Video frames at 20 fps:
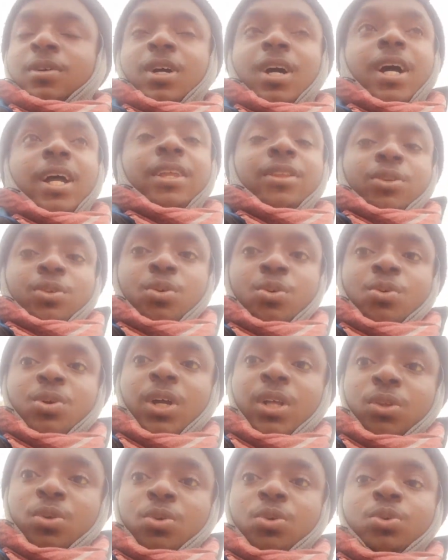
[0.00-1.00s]
I know.
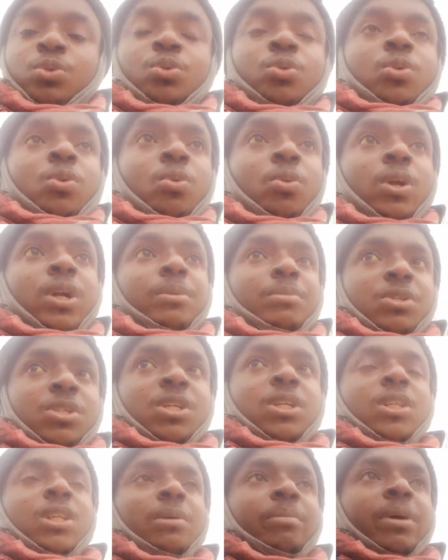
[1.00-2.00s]
You know what I'm
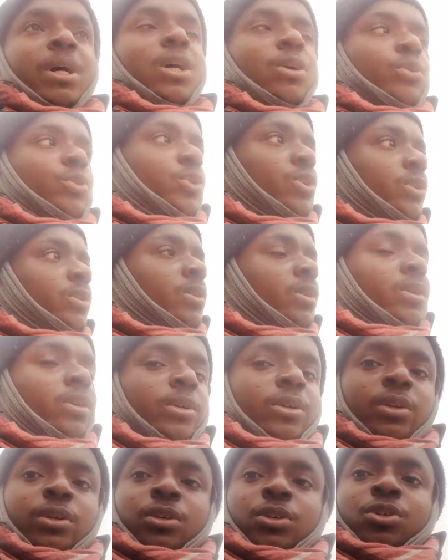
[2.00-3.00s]
saying about.
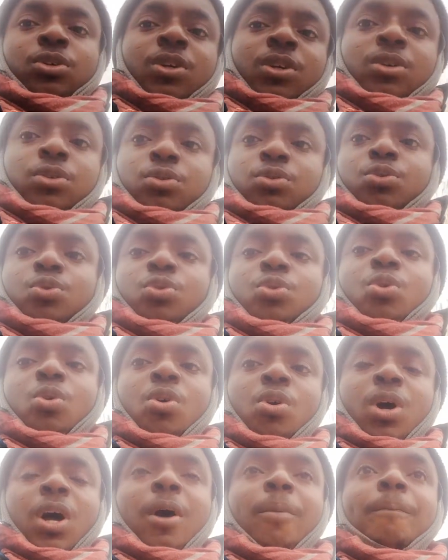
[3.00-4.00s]
You know
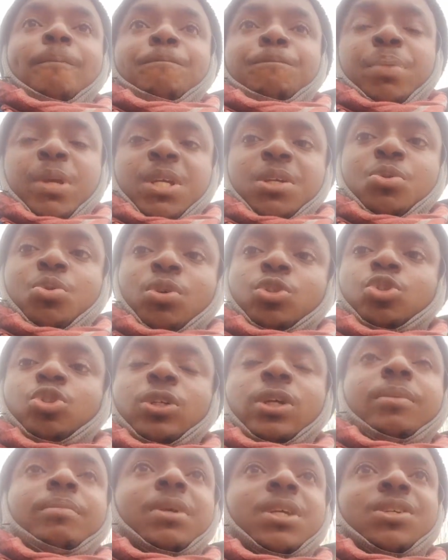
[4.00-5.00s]
how big your
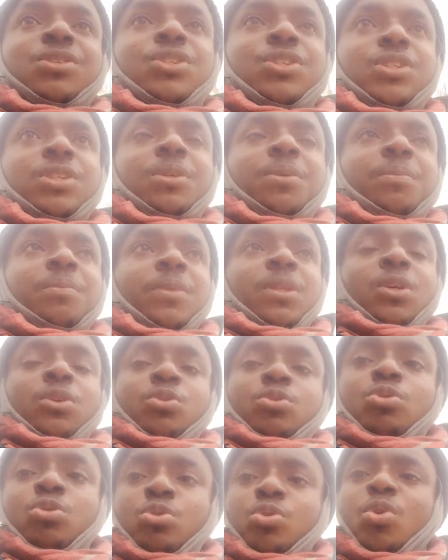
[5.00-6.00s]
dream is.
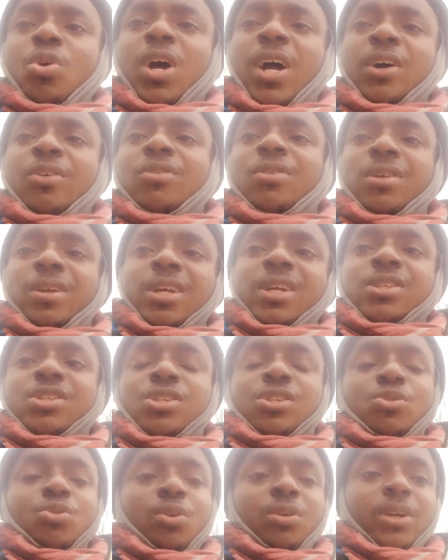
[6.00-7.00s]
You know how
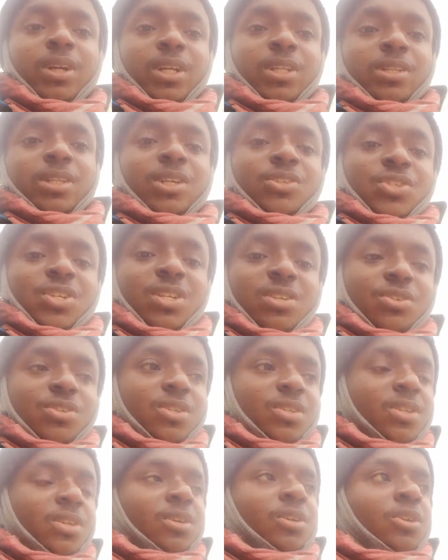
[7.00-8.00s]
great your greatness
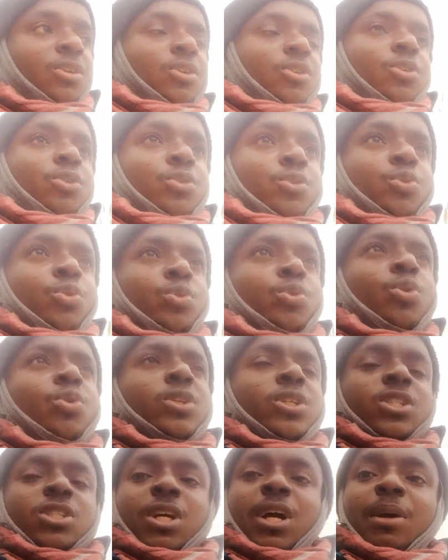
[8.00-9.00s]
is. You know
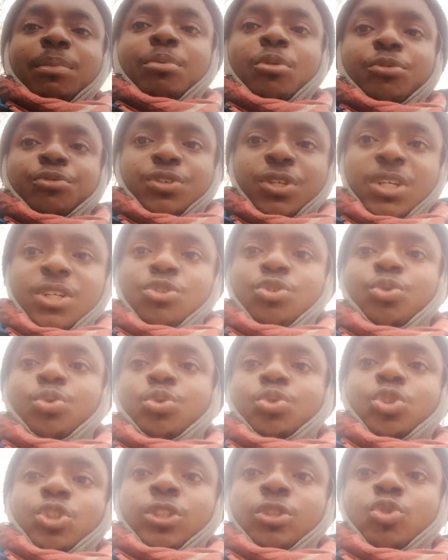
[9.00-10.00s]
the type of thing you
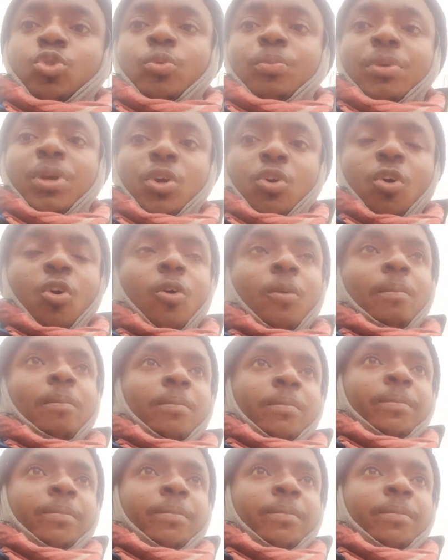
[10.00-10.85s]
dream to become.